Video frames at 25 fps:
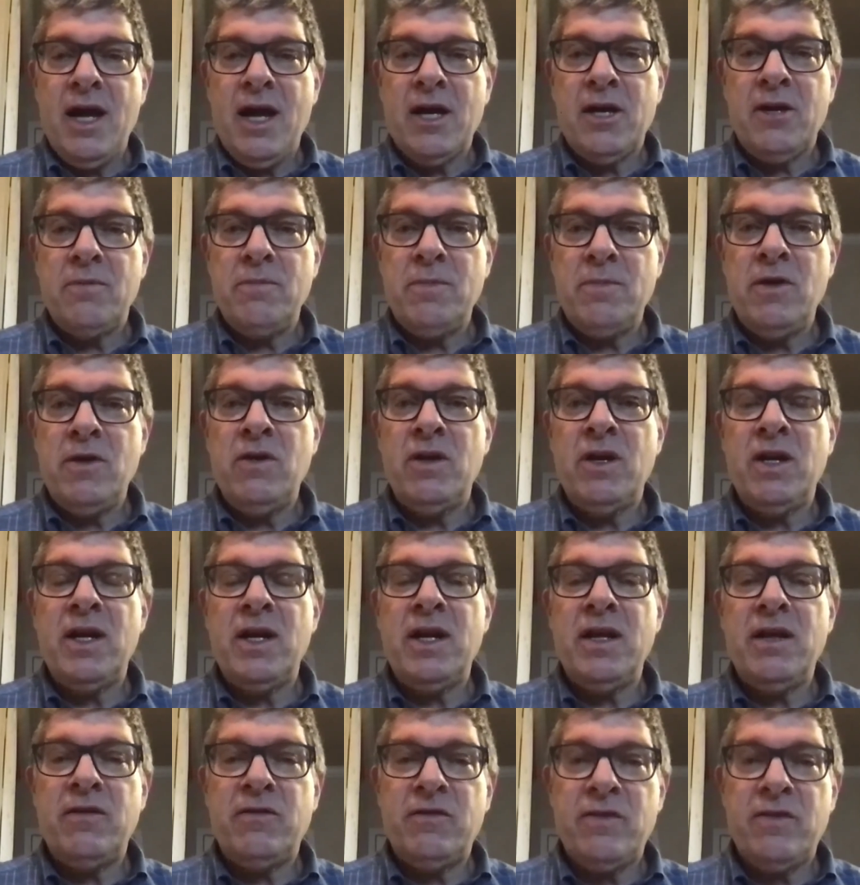
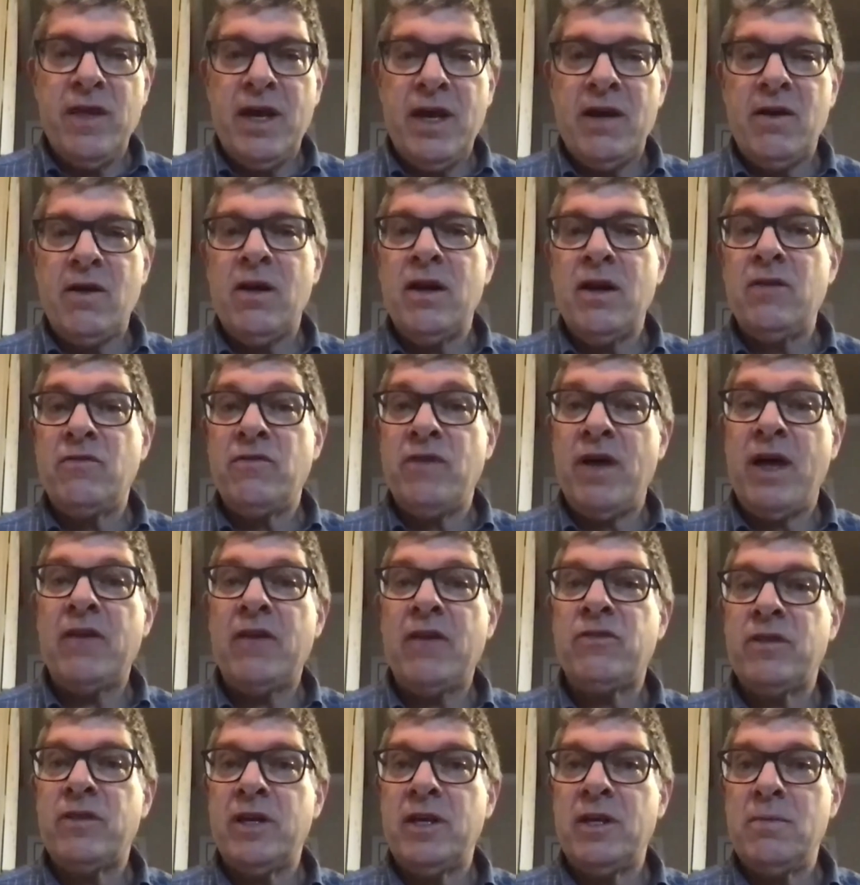communities that are
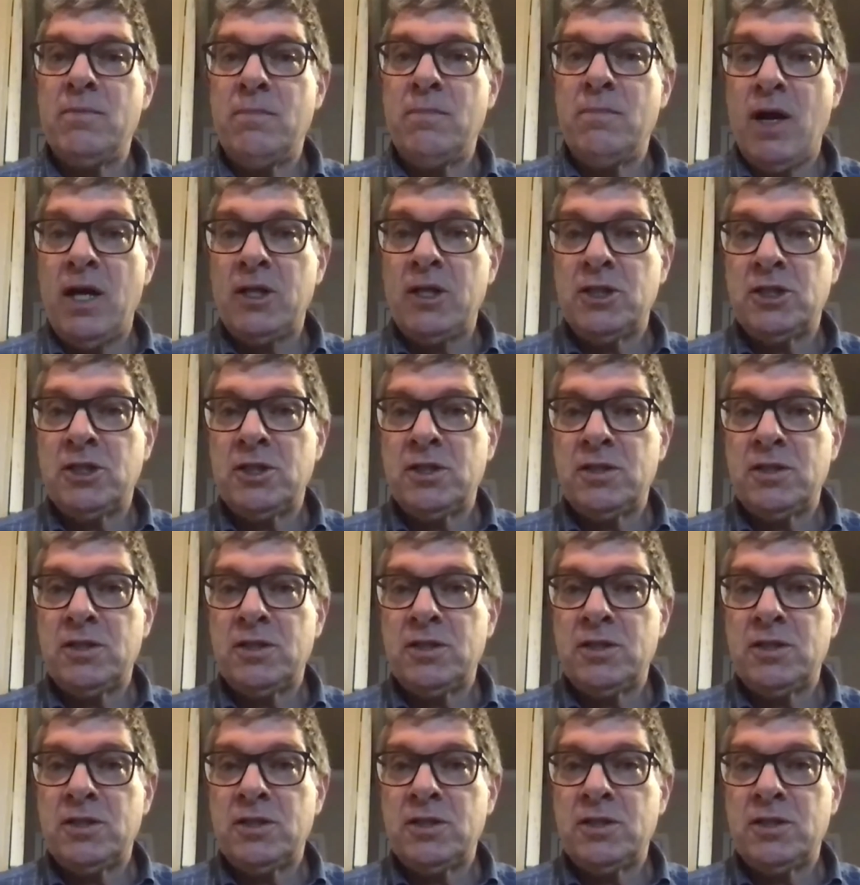investing much